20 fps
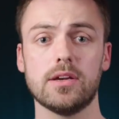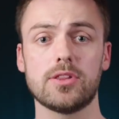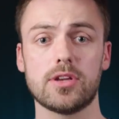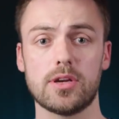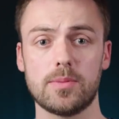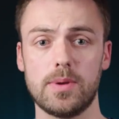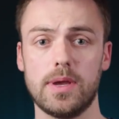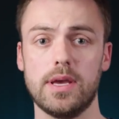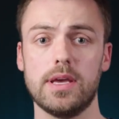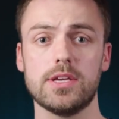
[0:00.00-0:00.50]

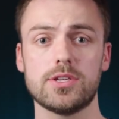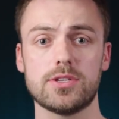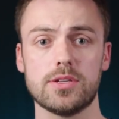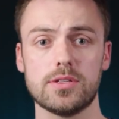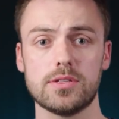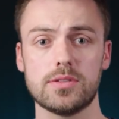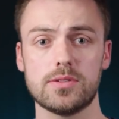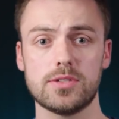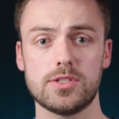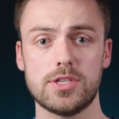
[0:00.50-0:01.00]
other
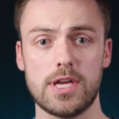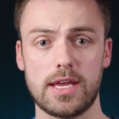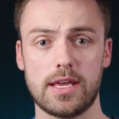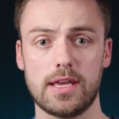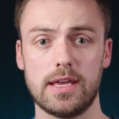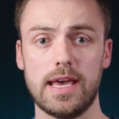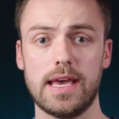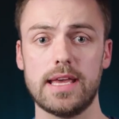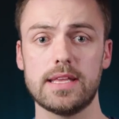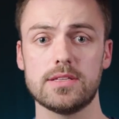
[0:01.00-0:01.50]
patient,
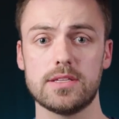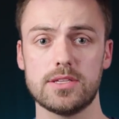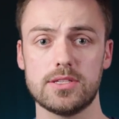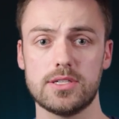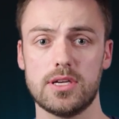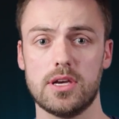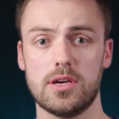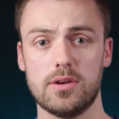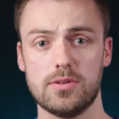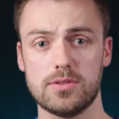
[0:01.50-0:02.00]
checking head to
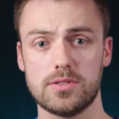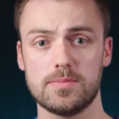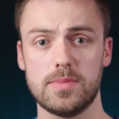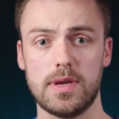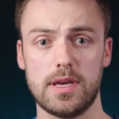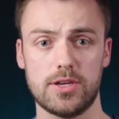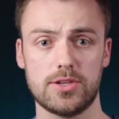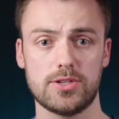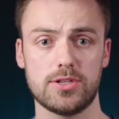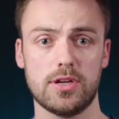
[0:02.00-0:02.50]
toe to
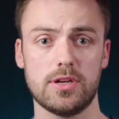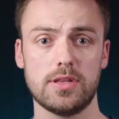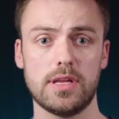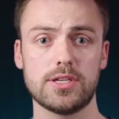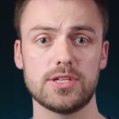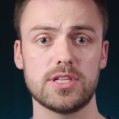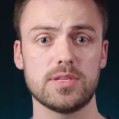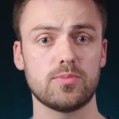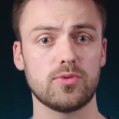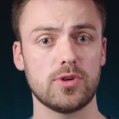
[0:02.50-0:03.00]
make sure
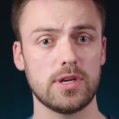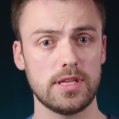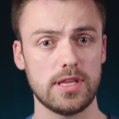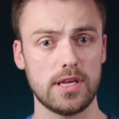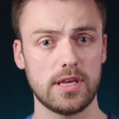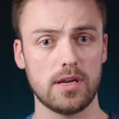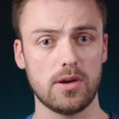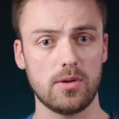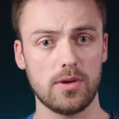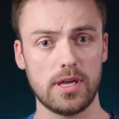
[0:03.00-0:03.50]
that she's
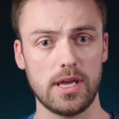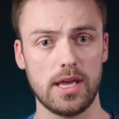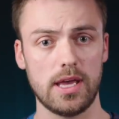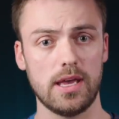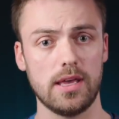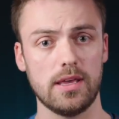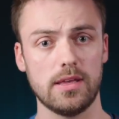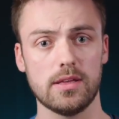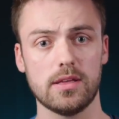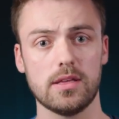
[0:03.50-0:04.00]
breathing
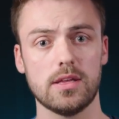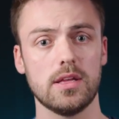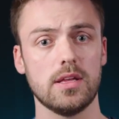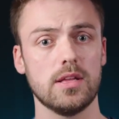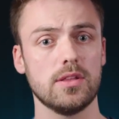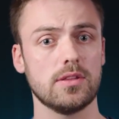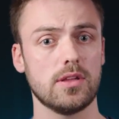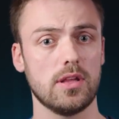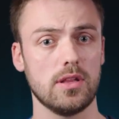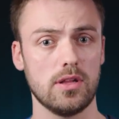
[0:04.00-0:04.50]
okay,
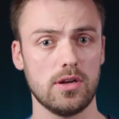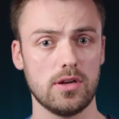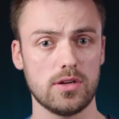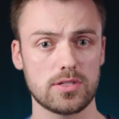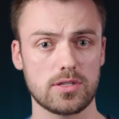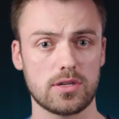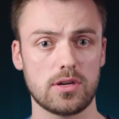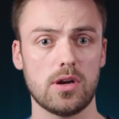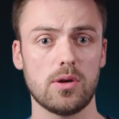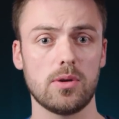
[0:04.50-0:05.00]
the
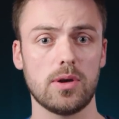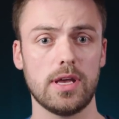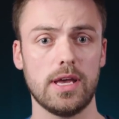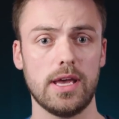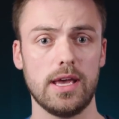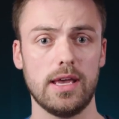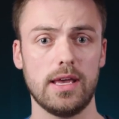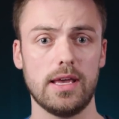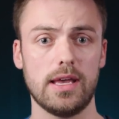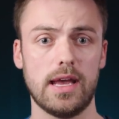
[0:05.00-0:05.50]
lungs are
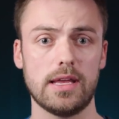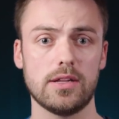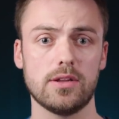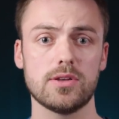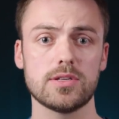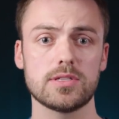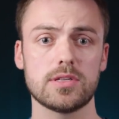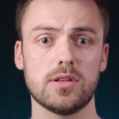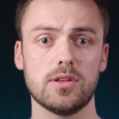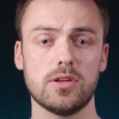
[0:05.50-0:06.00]
okay, and also